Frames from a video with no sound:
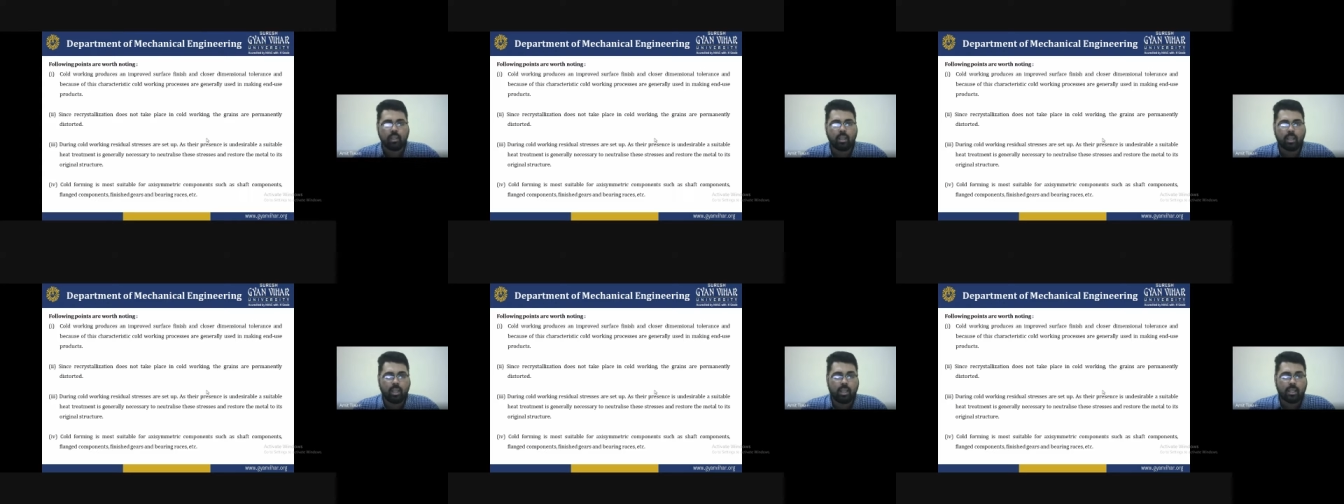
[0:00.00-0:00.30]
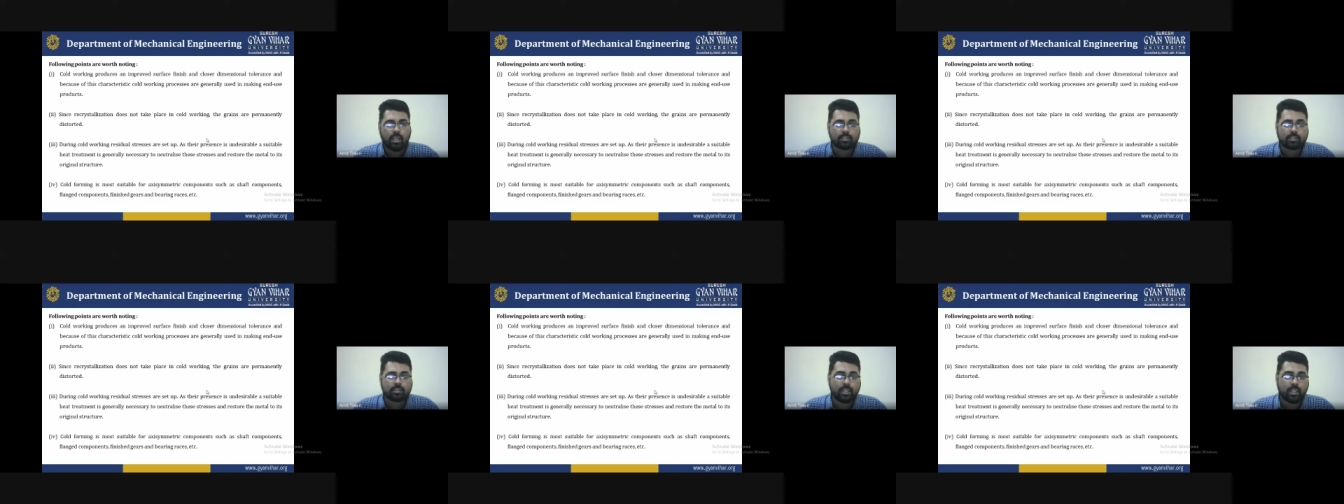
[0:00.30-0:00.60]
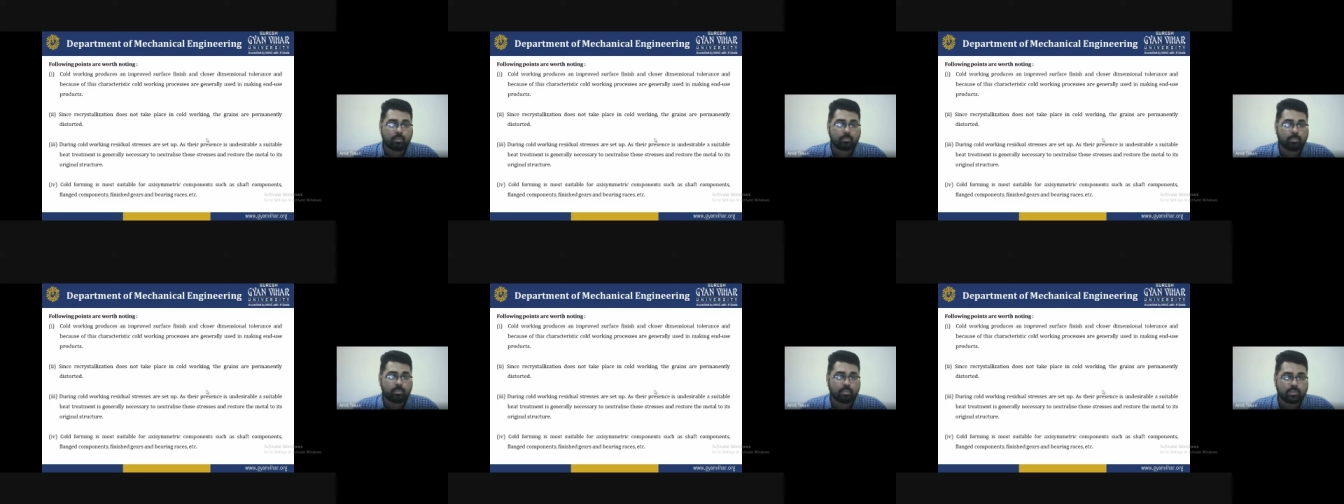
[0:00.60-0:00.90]
as
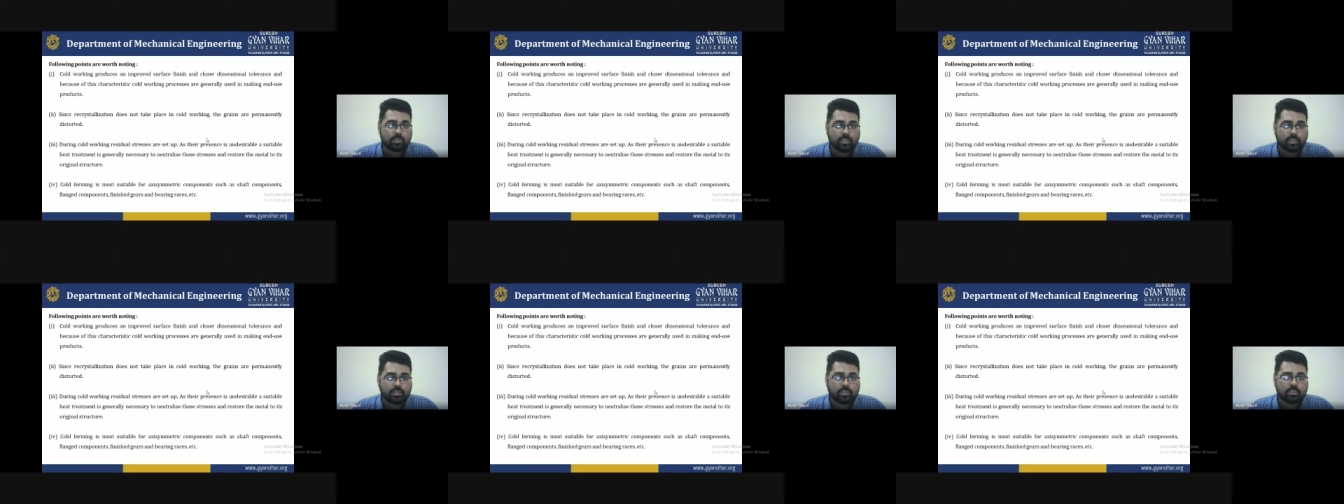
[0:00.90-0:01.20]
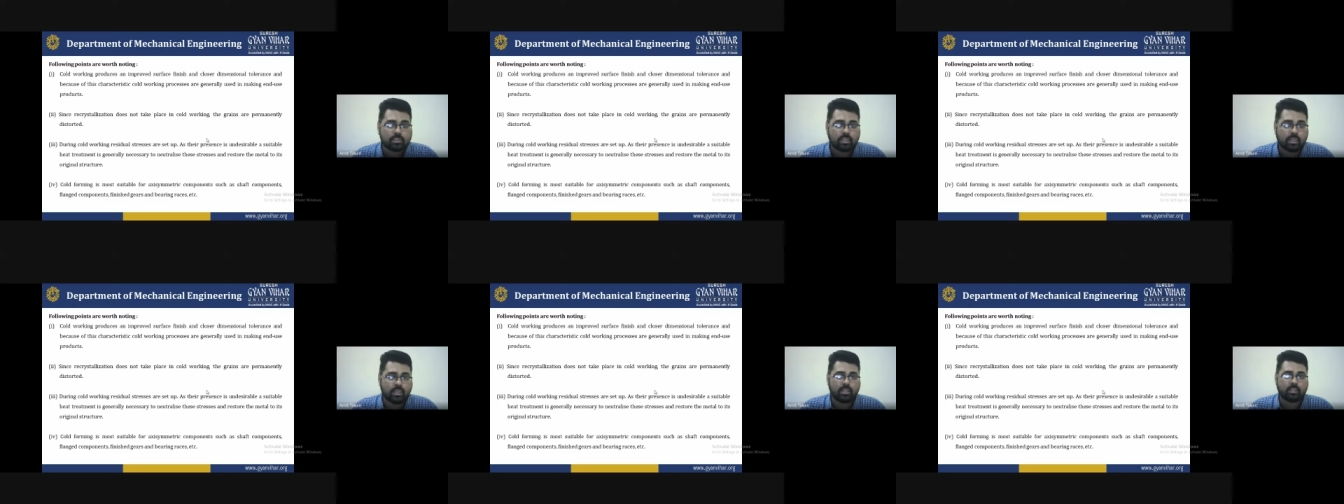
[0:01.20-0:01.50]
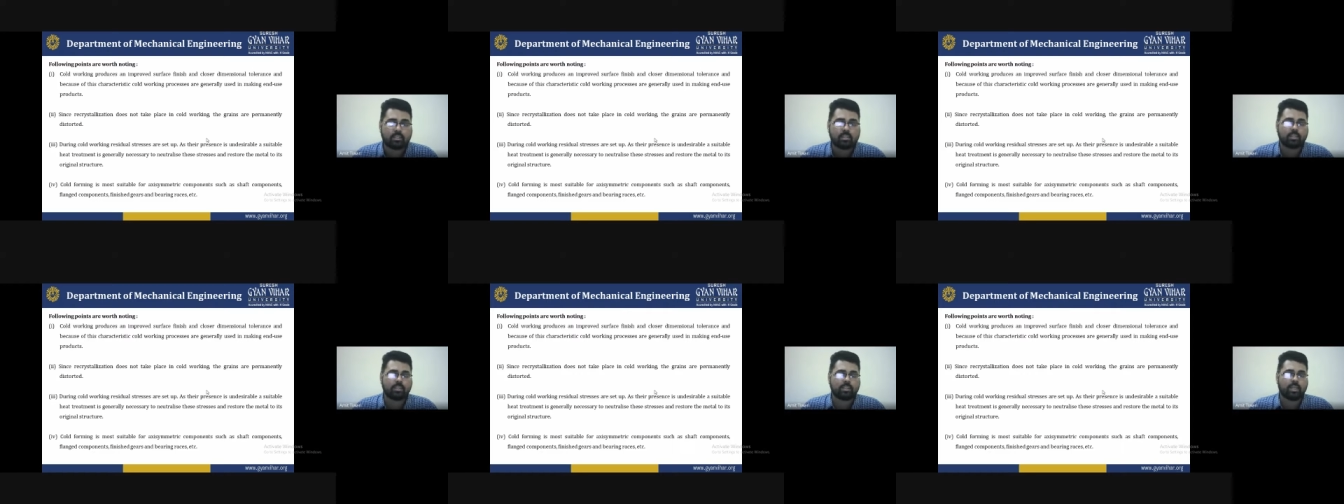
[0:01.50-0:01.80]
their presence is
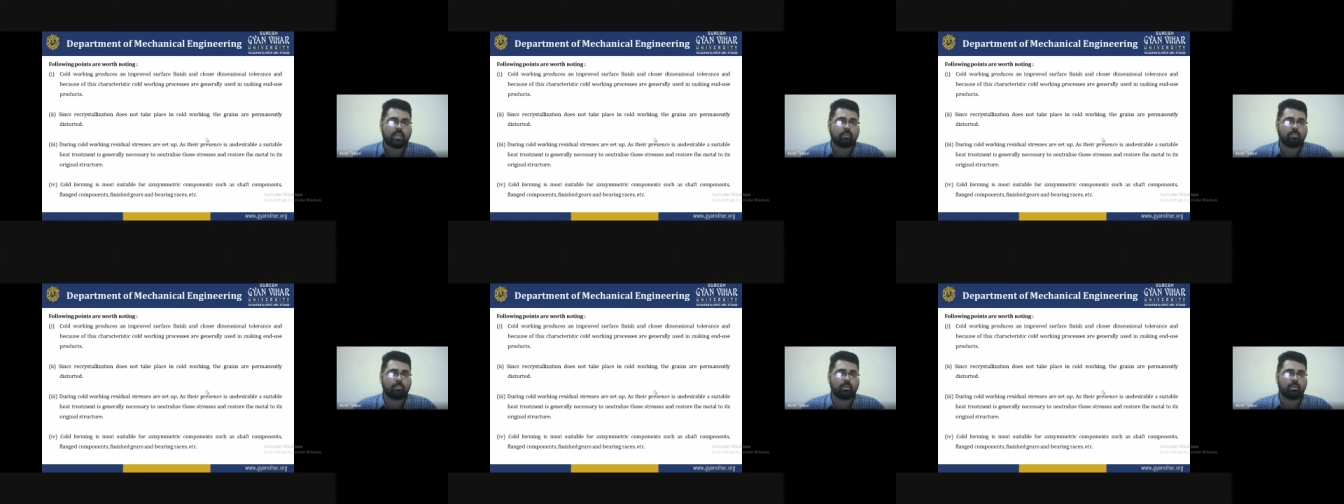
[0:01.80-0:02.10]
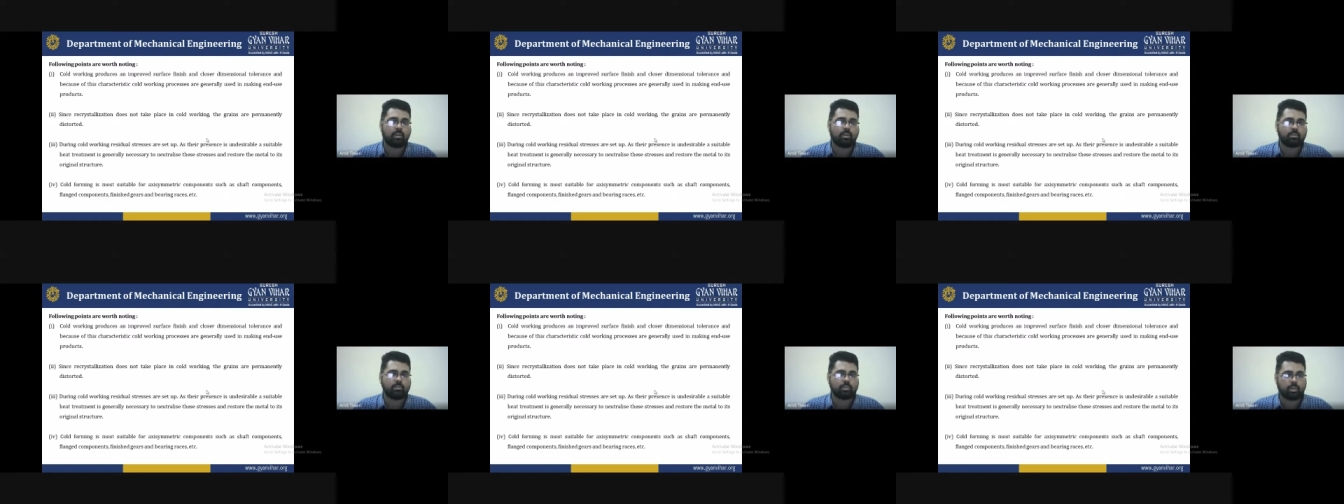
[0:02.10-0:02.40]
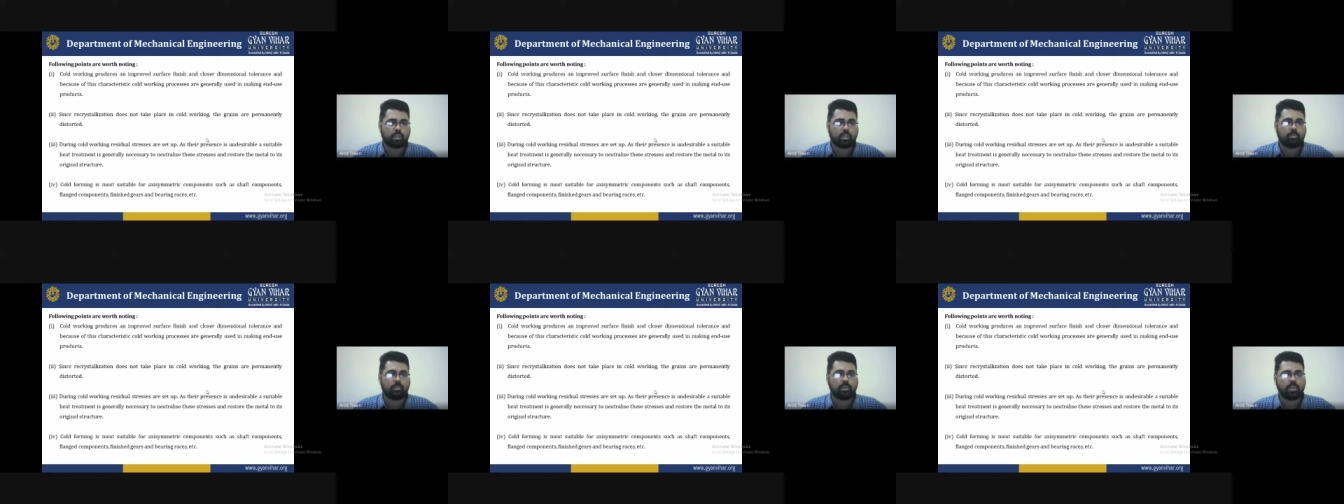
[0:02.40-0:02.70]
undesirable or
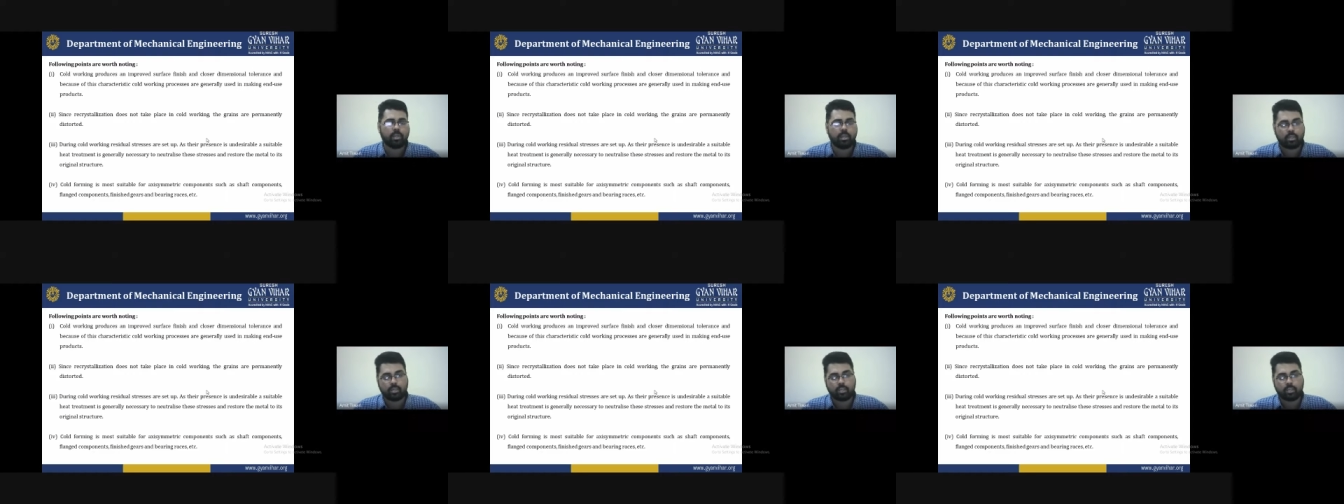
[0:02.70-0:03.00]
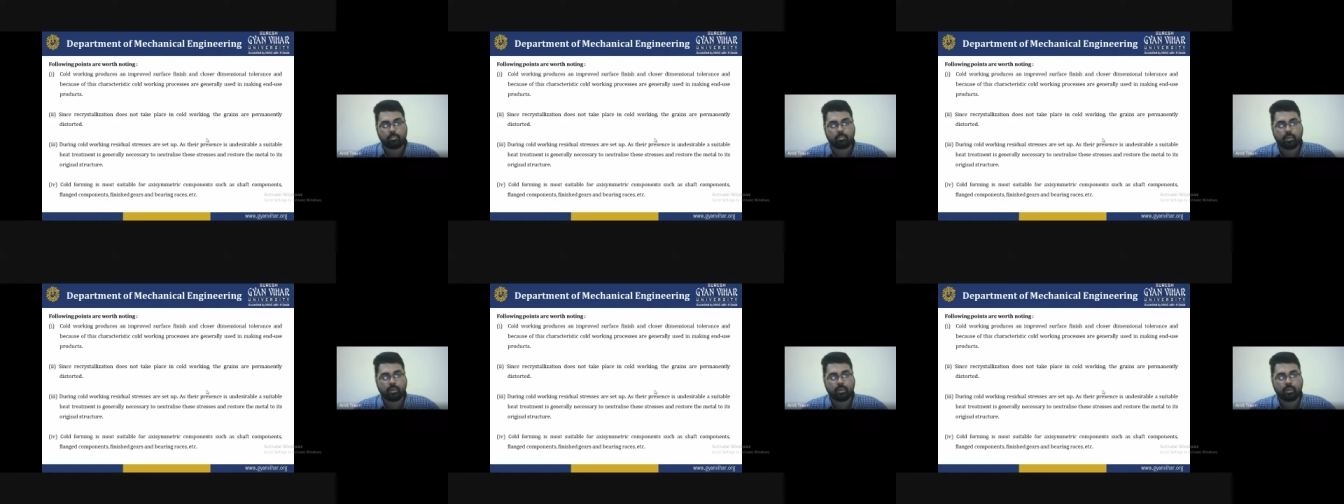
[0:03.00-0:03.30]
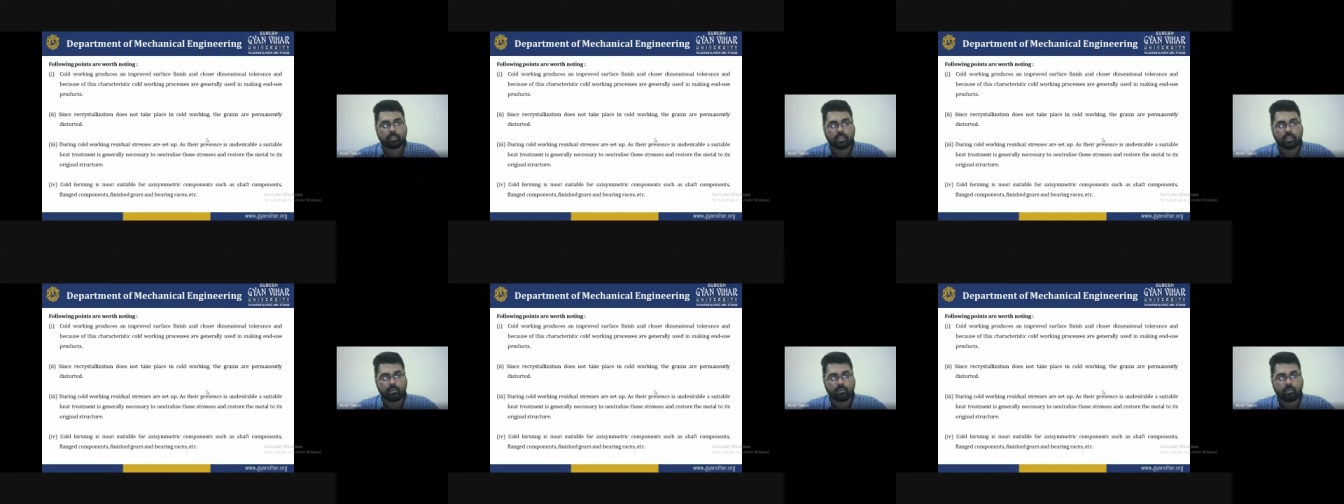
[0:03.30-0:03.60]
suitable heat treatment
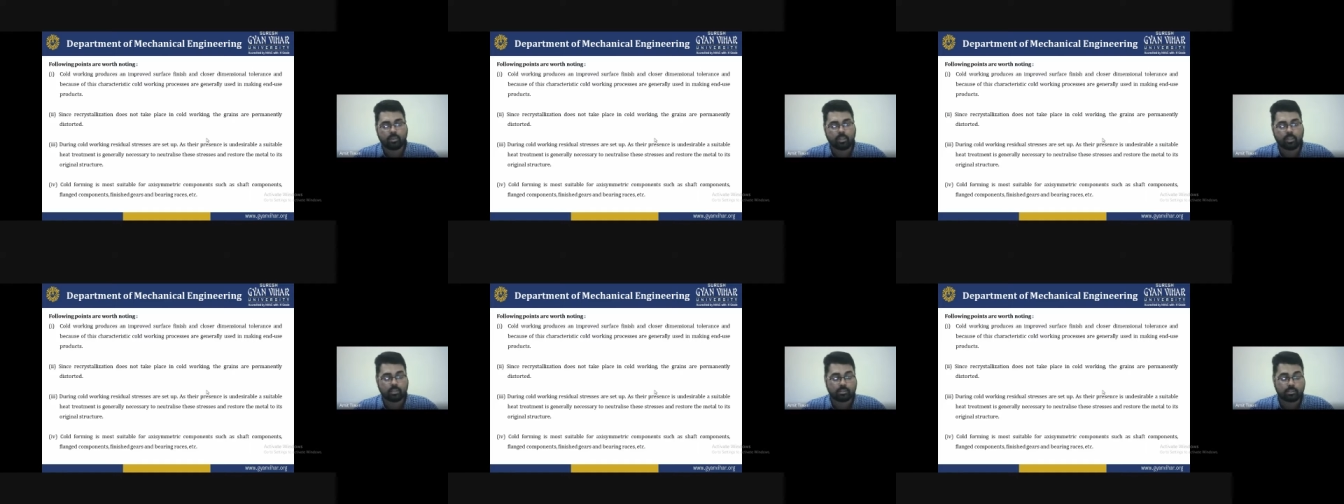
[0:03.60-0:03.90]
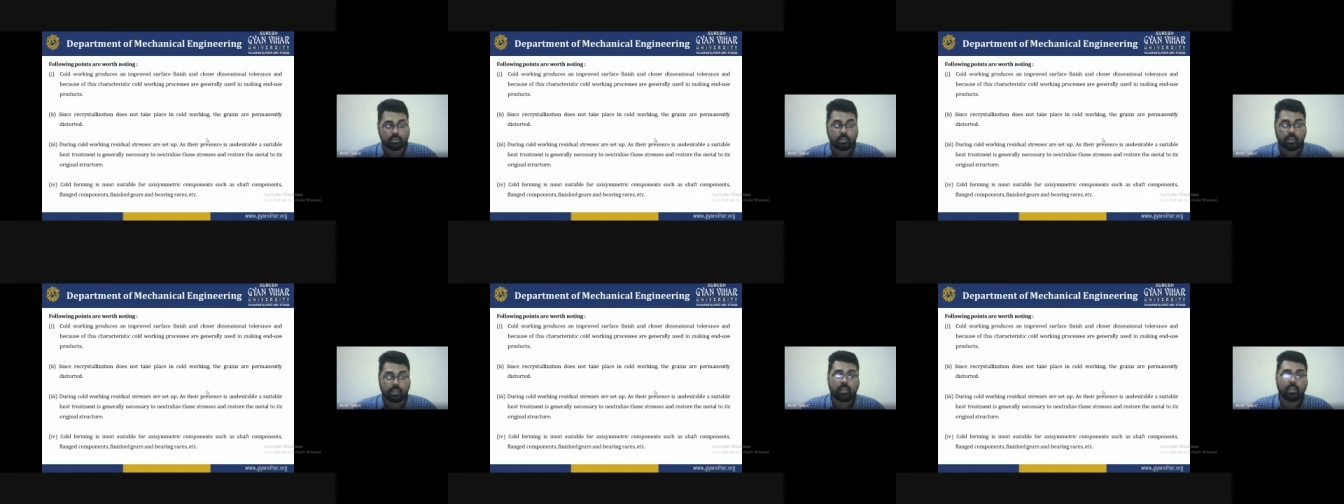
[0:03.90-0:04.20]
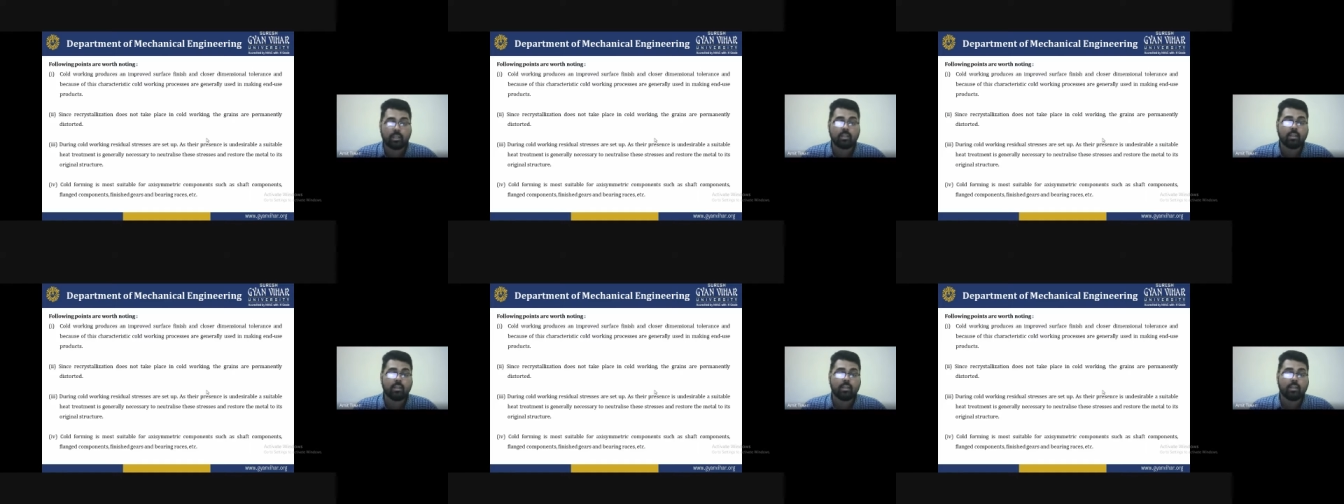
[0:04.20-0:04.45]
is given necessary